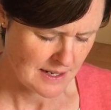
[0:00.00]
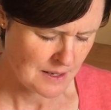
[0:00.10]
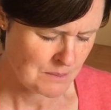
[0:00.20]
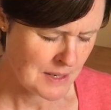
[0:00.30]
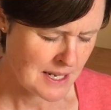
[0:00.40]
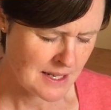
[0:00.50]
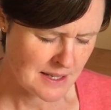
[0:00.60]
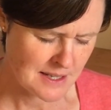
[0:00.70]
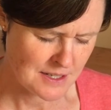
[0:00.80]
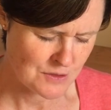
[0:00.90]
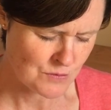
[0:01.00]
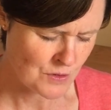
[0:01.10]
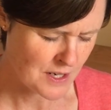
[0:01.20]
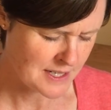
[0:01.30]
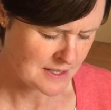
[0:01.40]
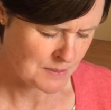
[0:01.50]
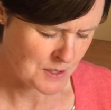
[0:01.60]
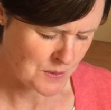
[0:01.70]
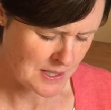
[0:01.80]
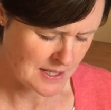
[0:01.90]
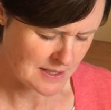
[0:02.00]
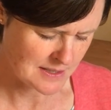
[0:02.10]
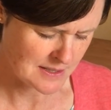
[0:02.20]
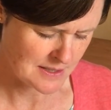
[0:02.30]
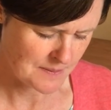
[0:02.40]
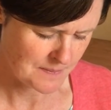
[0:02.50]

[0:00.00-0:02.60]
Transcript: and make things right between us.